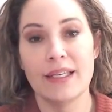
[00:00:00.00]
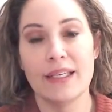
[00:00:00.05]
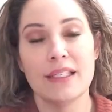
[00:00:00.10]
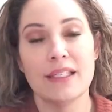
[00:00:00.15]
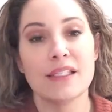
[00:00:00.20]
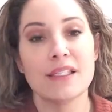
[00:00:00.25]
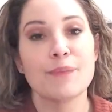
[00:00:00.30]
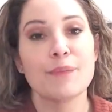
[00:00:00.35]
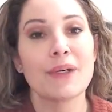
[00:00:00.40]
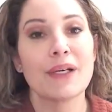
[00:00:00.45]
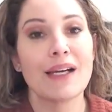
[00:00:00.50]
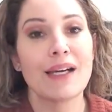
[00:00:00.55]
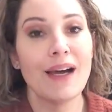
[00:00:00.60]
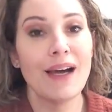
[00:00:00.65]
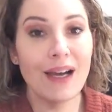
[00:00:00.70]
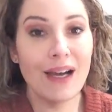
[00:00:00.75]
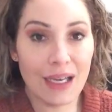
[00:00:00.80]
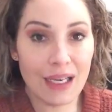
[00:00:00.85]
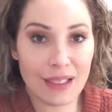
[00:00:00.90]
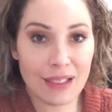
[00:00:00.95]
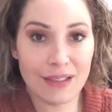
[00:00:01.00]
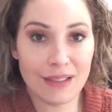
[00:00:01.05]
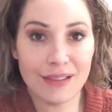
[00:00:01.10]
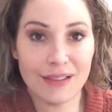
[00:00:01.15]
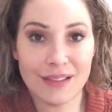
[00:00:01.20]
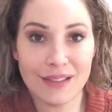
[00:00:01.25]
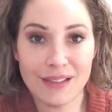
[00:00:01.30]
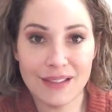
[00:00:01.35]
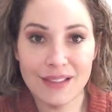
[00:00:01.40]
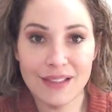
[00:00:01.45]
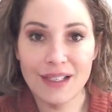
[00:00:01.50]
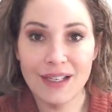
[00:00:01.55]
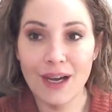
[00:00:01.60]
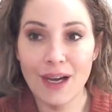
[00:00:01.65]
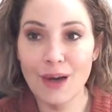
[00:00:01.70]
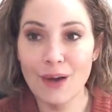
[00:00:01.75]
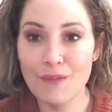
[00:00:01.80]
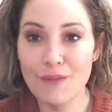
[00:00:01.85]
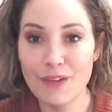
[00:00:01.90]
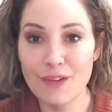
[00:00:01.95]
is because
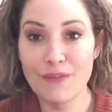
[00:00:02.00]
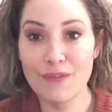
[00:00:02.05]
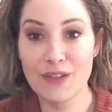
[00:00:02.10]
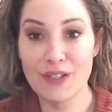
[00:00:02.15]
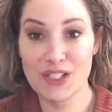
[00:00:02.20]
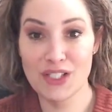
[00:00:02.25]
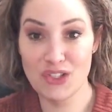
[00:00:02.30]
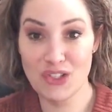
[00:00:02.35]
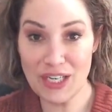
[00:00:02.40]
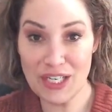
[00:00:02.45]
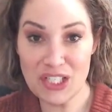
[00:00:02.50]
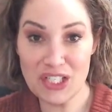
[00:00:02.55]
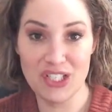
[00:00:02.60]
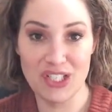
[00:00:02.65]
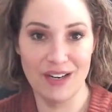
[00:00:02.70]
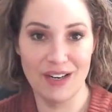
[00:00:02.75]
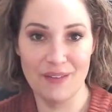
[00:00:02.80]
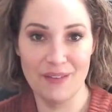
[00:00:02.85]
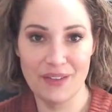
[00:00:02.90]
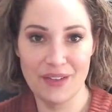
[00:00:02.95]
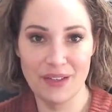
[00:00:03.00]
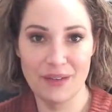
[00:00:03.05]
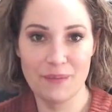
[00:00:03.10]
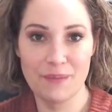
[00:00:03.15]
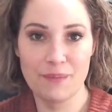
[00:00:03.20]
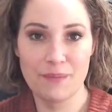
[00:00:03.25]
of the frustration of it.